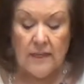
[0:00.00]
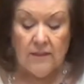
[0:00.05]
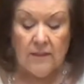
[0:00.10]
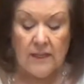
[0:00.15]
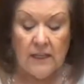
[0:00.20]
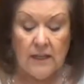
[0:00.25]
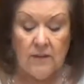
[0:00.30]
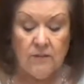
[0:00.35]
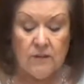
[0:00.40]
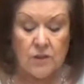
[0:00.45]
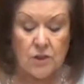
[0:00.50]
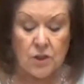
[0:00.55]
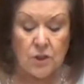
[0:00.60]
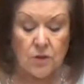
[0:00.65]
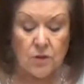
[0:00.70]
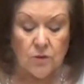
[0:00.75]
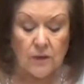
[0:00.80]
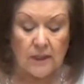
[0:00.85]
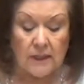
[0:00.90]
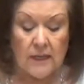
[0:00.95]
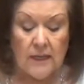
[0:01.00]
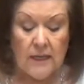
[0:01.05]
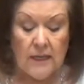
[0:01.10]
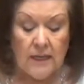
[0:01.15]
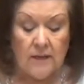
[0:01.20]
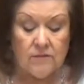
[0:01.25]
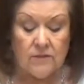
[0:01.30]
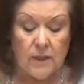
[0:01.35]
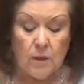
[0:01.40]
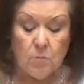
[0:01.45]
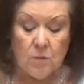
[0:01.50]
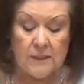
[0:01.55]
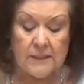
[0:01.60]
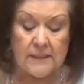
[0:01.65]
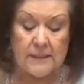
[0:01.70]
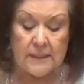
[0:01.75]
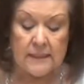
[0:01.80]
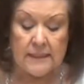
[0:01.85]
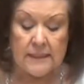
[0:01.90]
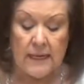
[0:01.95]
that even children, if someone
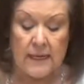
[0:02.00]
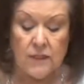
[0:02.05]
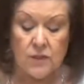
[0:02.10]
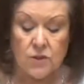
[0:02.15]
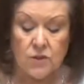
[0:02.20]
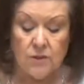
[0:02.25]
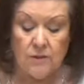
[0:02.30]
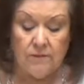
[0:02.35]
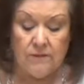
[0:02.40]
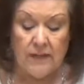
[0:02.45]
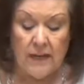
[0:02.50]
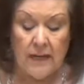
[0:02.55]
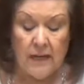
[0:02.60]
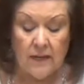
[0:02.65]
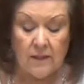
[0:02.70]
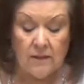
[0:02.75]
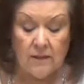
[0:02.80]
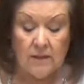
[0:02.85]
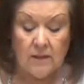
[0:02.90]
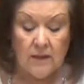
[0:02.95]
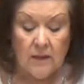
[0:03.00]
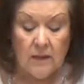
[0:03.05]
is in danger of death,